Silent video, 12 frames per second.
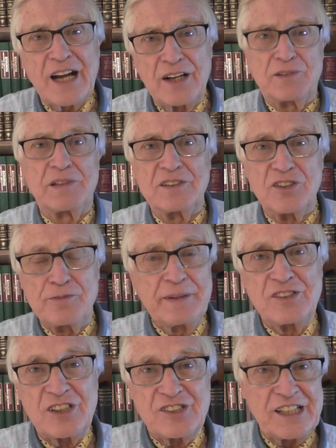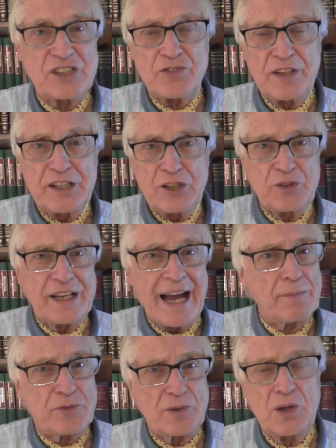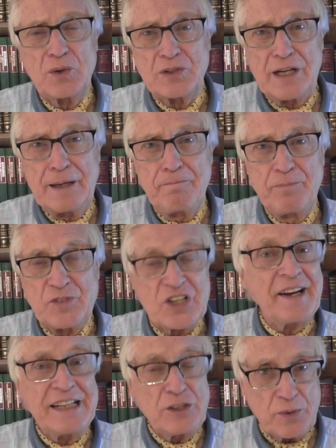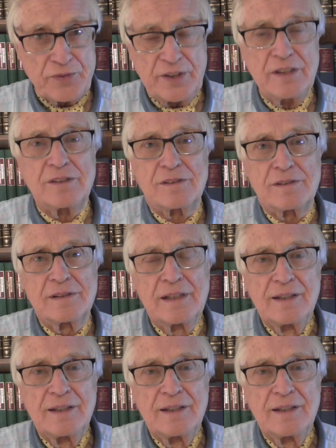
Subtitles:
countries have been successfully using apps for a long time. Chinese were first.